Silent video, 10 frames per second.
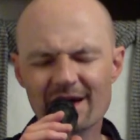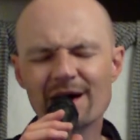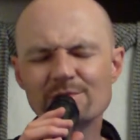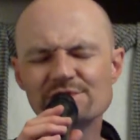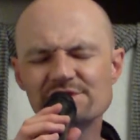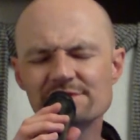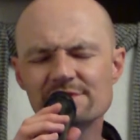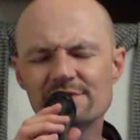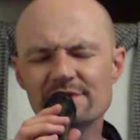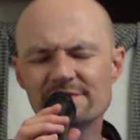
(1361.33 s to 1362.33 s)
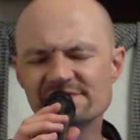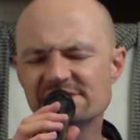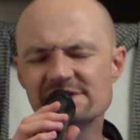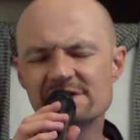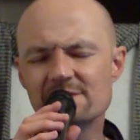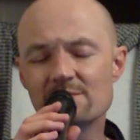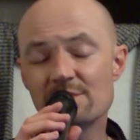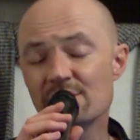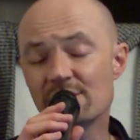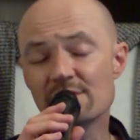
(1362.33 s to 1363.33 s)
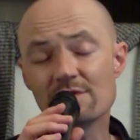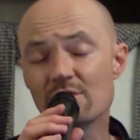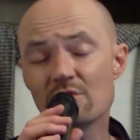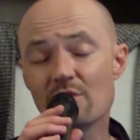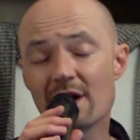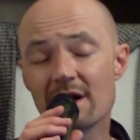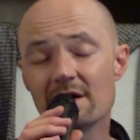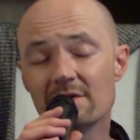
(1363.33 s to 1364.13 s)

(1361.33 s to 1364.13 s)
I'm sure you've seen me around.